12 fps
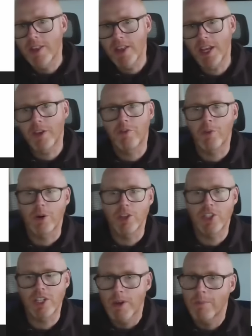Thank you for
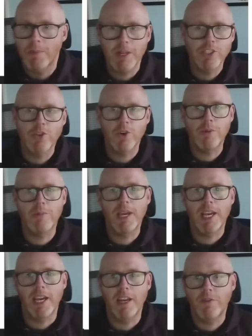watching. Please join me
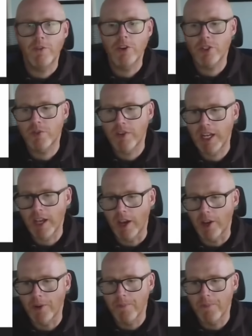in a future video.